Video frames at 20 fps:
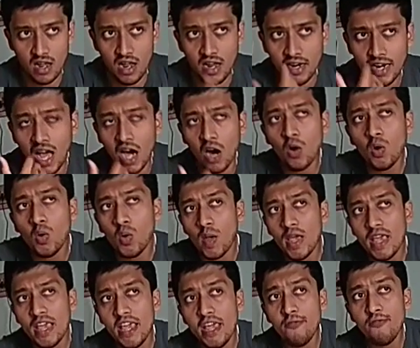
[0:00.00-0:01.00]

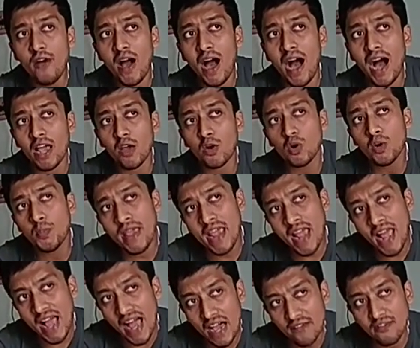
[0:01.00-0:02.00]
Now, if I would be
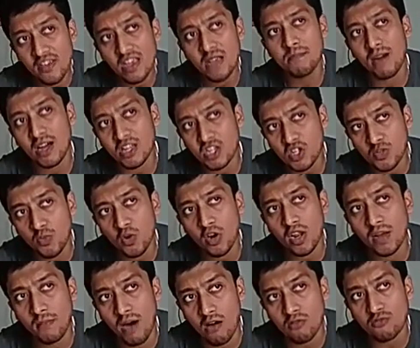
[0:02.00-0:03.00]
having much more
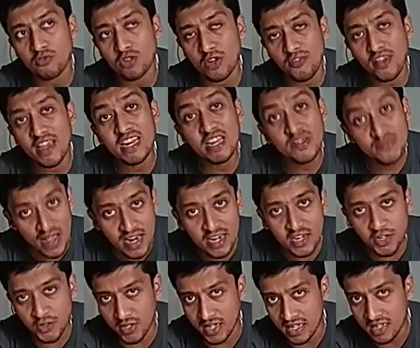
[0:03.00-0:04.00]
amount of
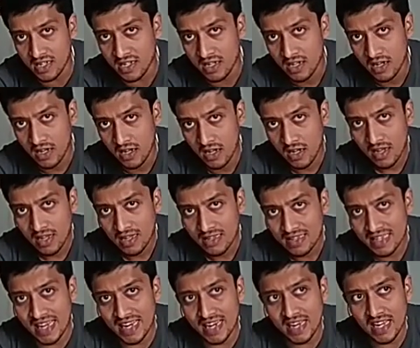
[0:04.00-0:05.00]
inventory,
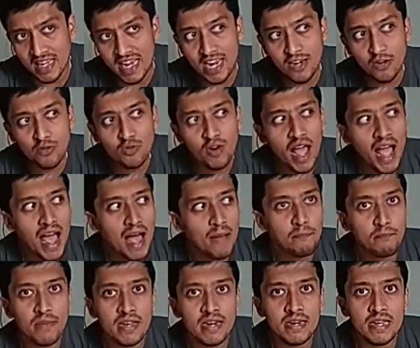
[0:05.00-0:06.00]
then it would
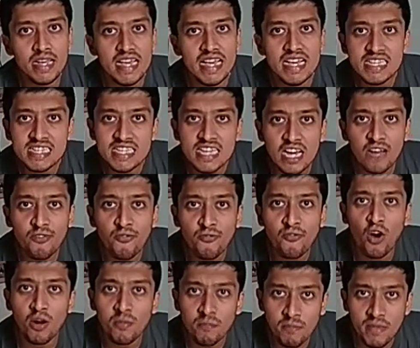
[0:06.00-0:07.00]
have been easier
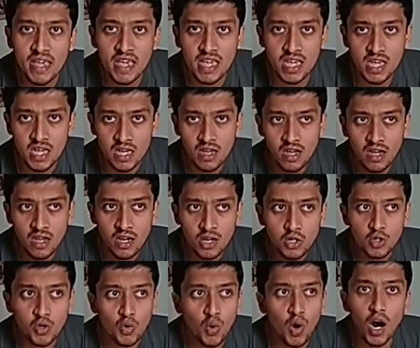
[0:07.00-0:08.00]
for me
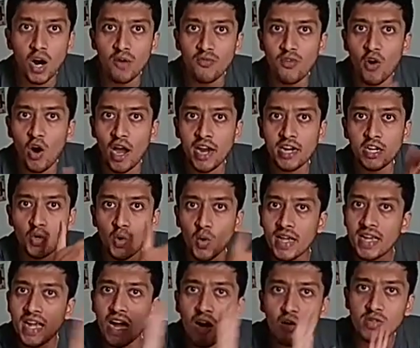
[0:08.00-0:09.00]
to avoid
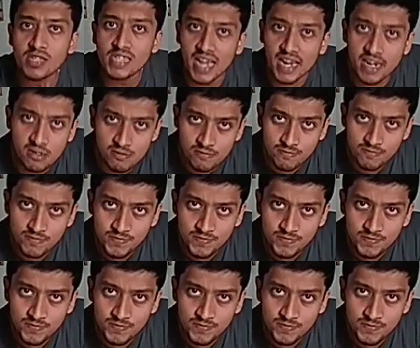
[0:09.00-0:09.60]
going outside.